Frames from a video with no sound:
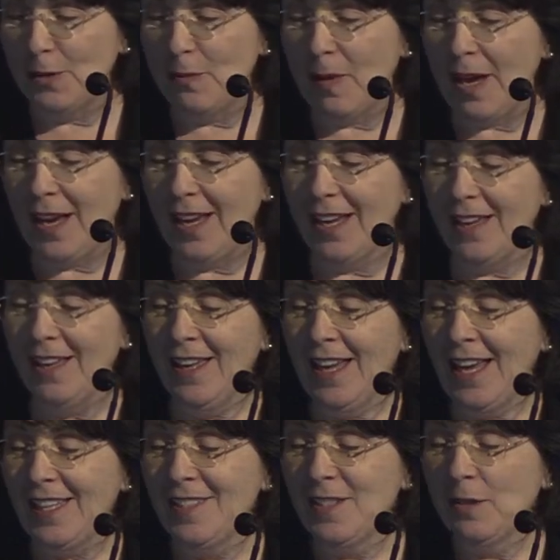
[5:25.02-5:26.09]
by
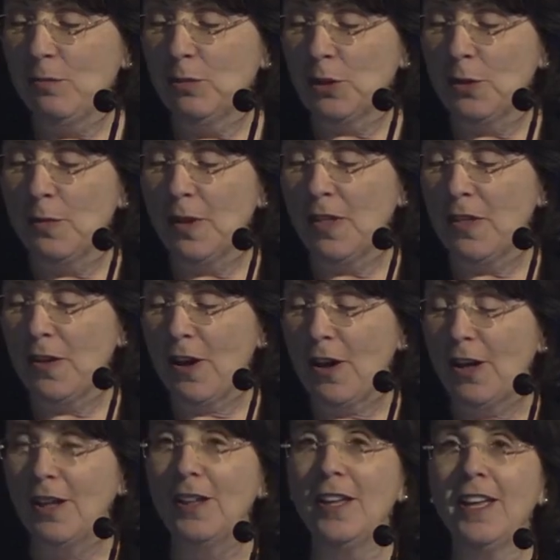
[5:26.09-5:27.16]
Heston
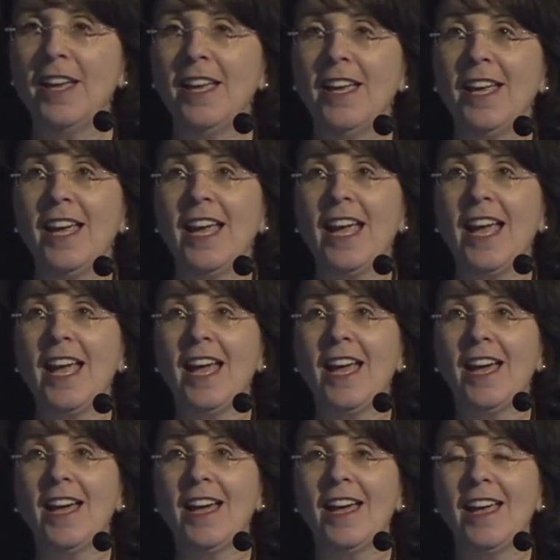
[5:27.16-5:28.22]
Blumenthal,
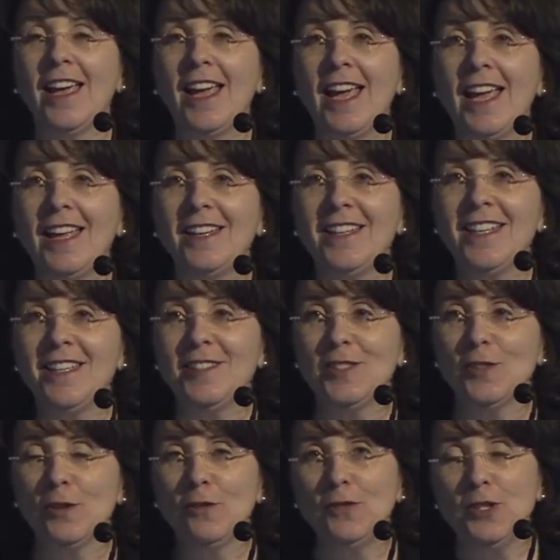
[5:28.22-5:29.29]
and he
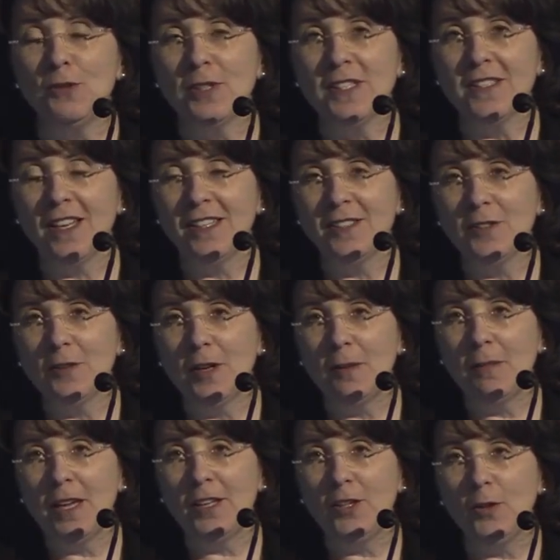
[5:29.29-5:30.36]
served you this ice
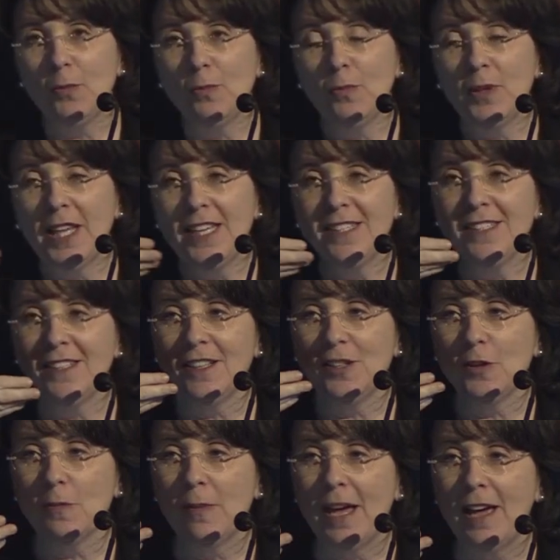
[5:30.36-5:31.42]
cream, and you placed it in
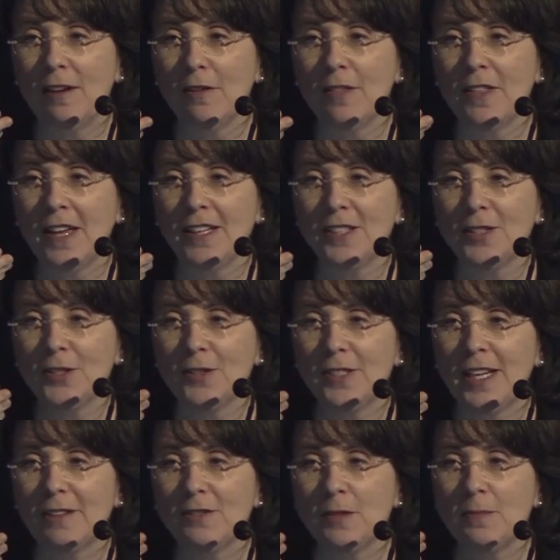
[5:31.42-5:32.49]
your mouth, and it turned
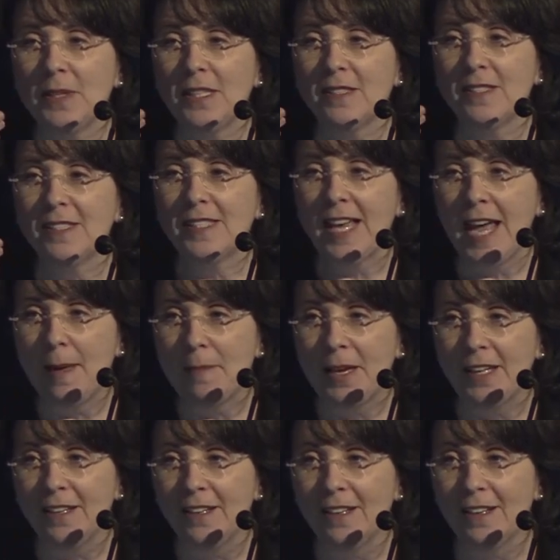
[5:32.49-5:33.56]
out to be
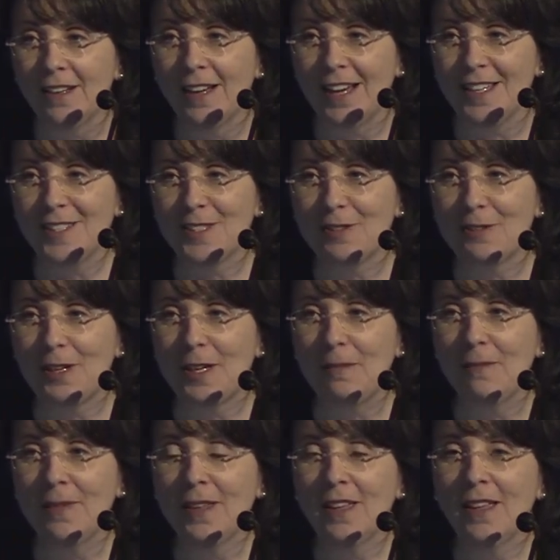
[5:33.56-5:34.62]
salmon ice
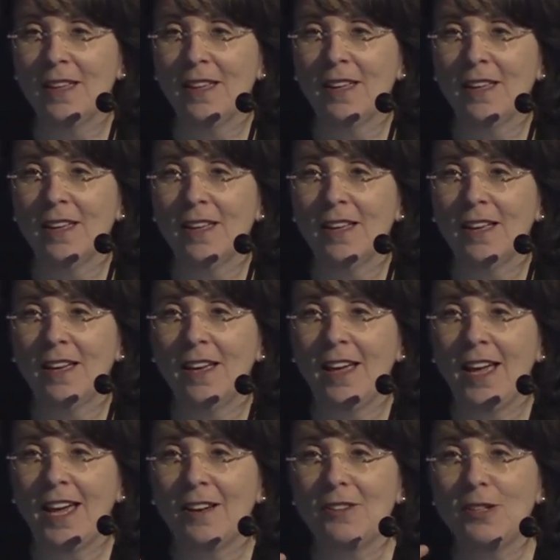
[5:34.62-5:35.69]
cream,
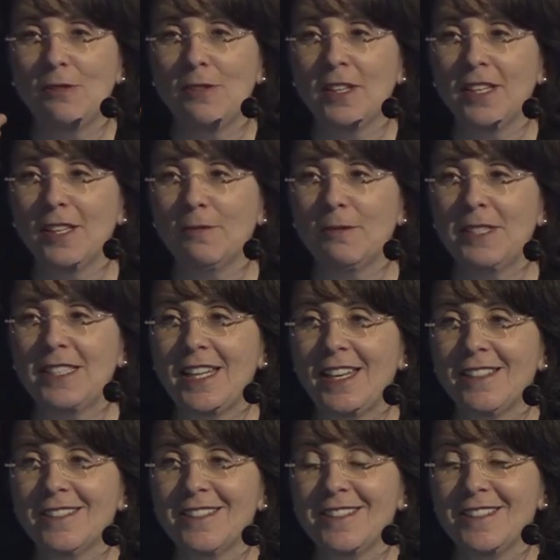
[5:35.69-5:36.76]
how do you think it would
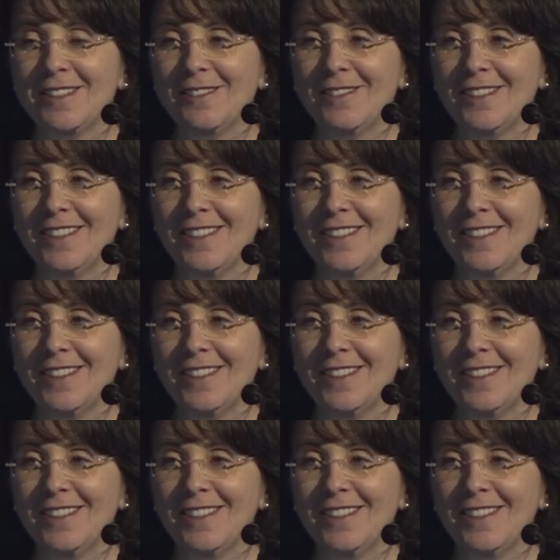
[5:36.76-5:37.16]
taste to you?